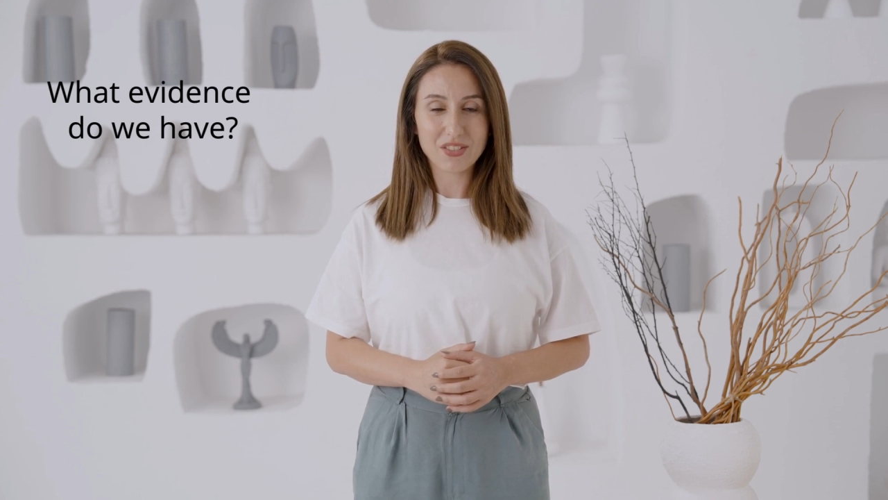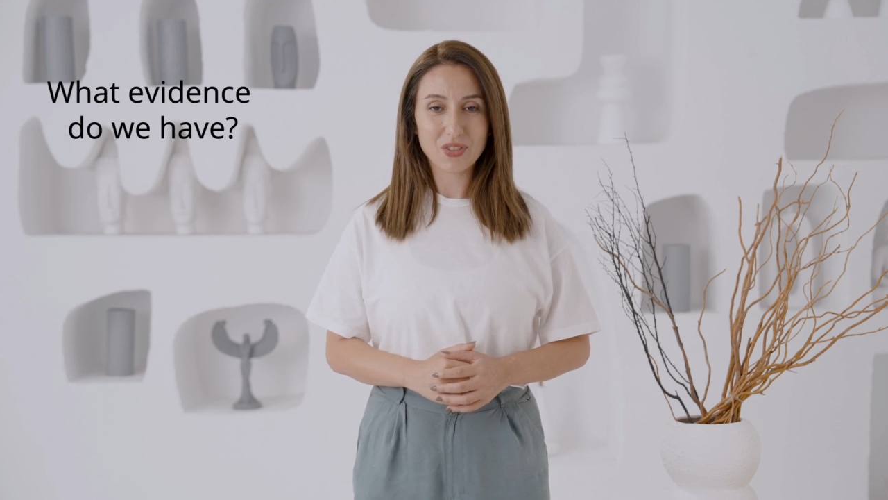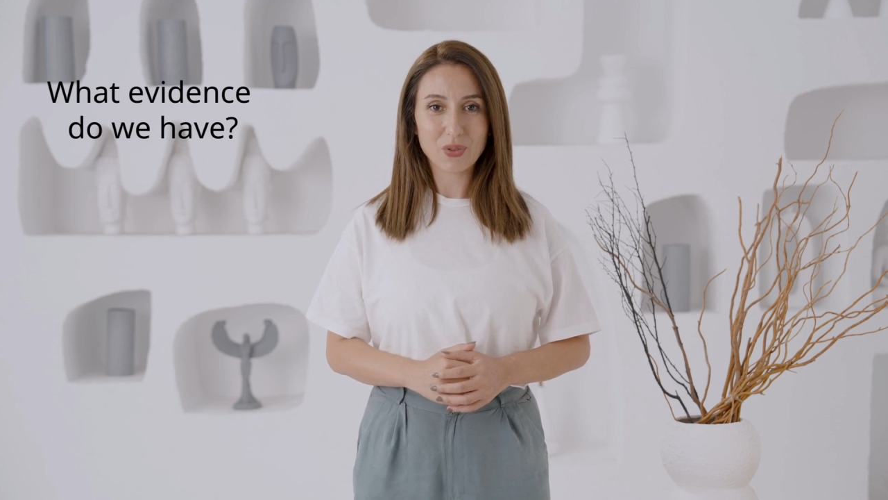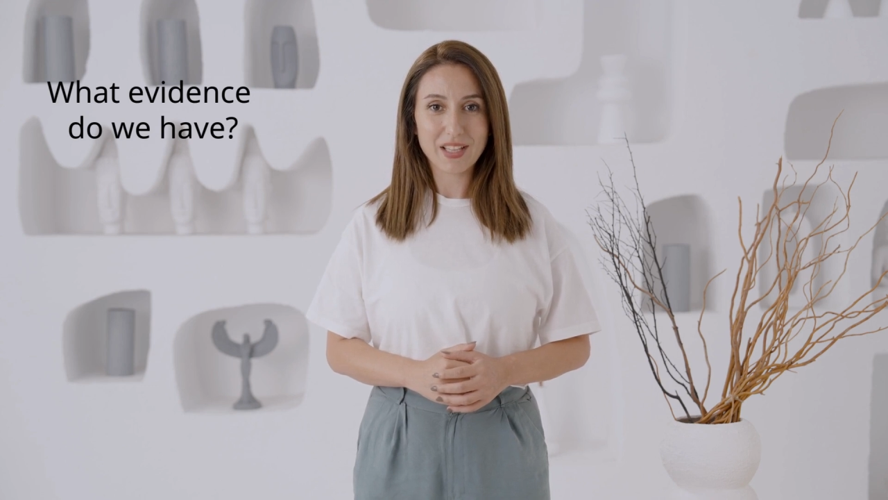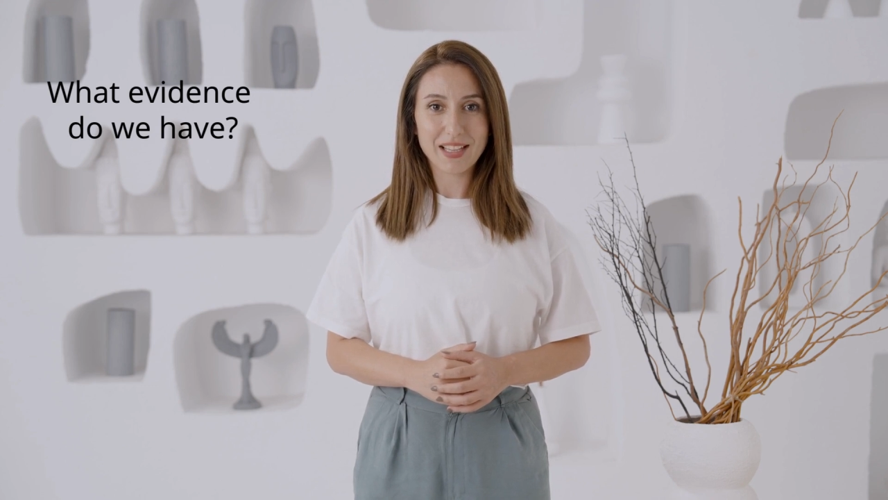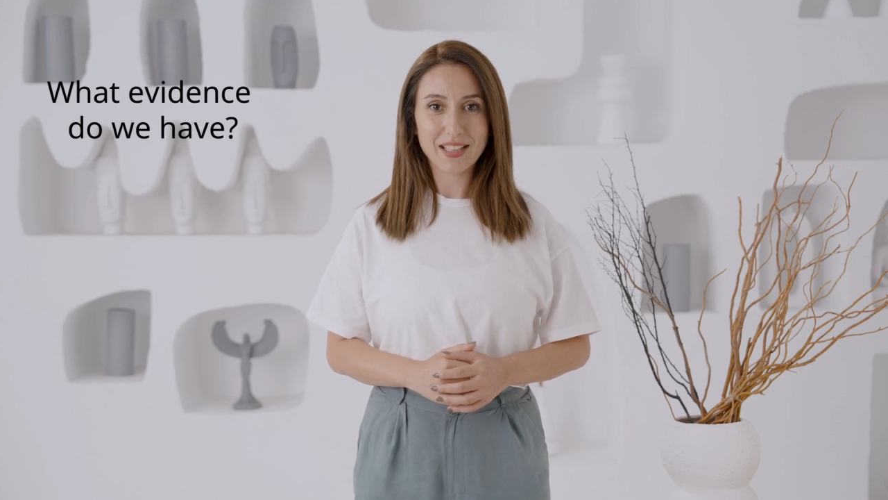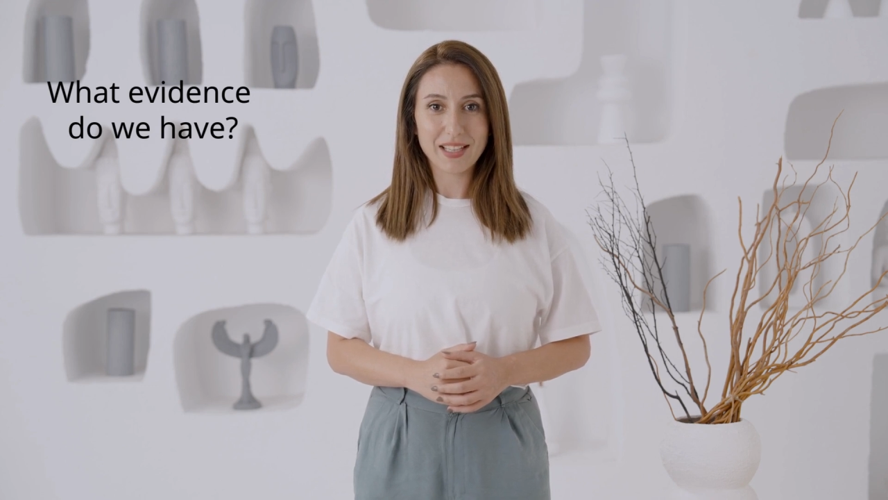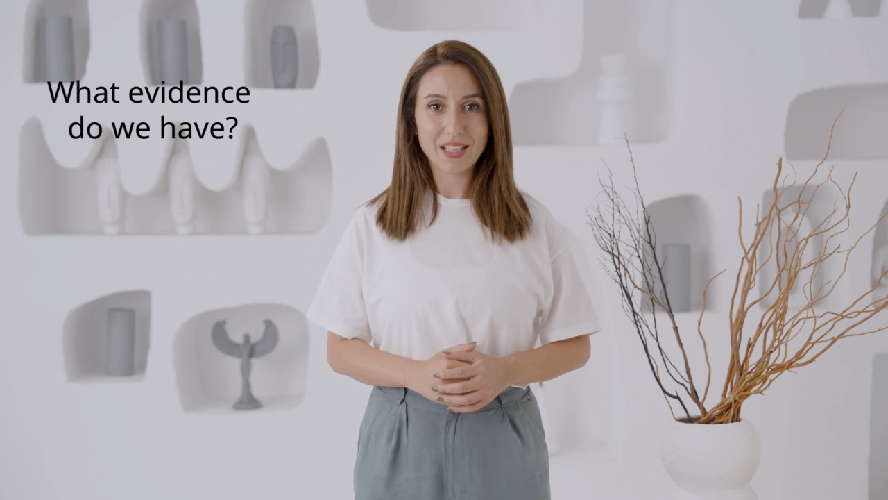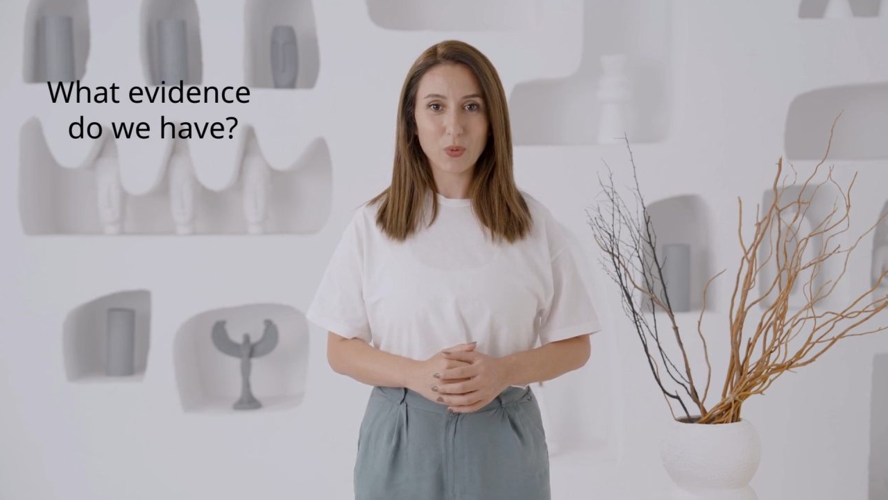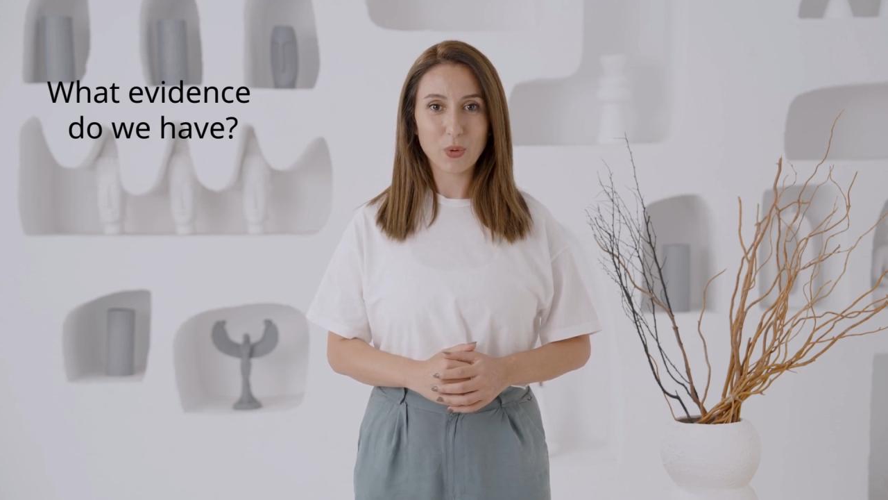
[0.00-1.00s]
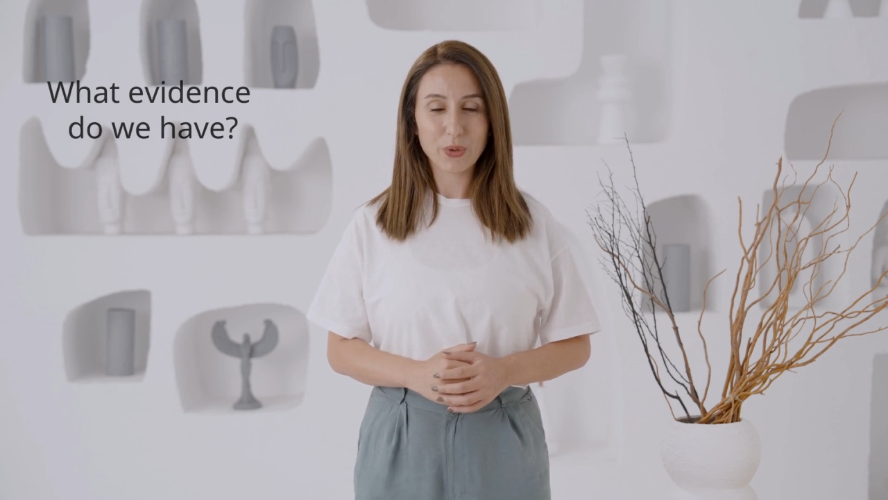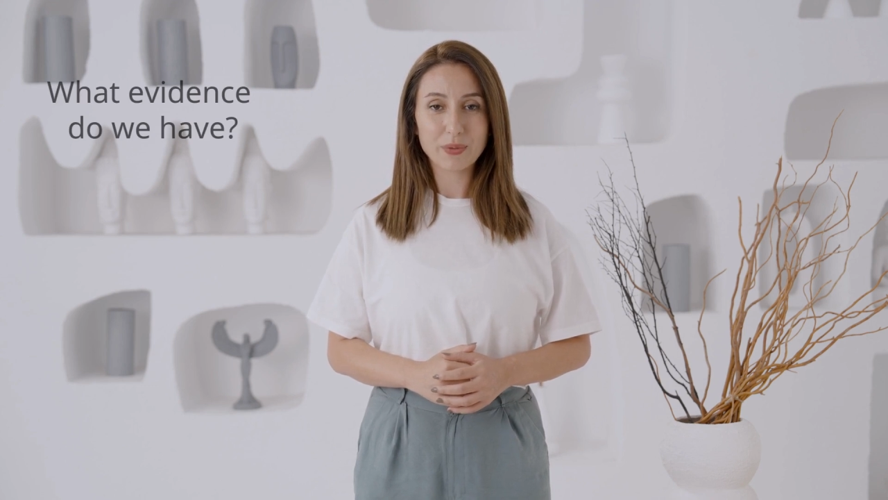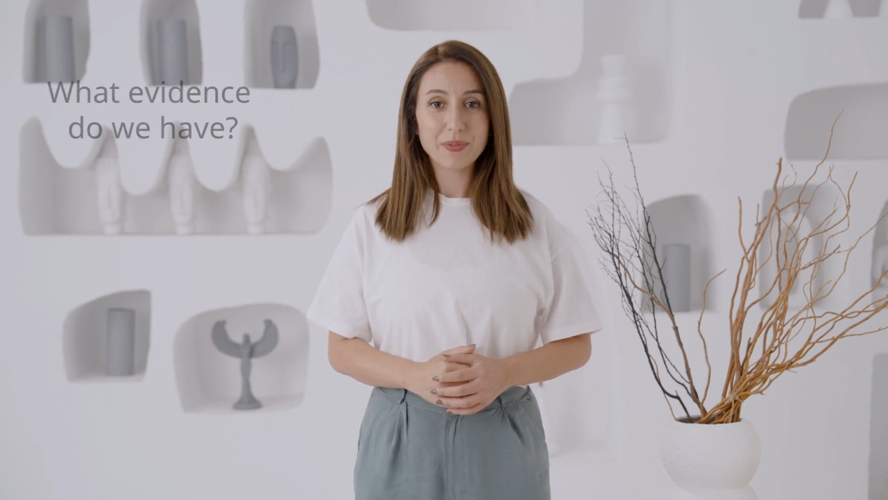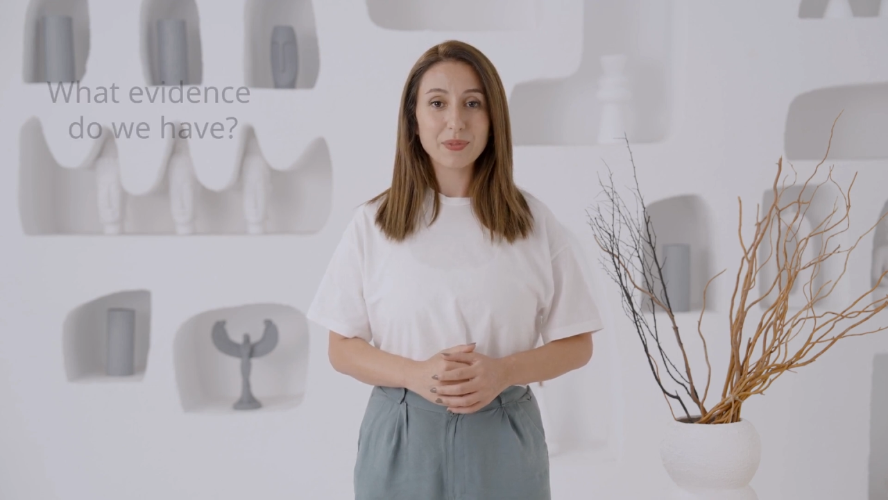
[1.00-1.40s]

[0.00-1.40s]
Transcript: is created equal.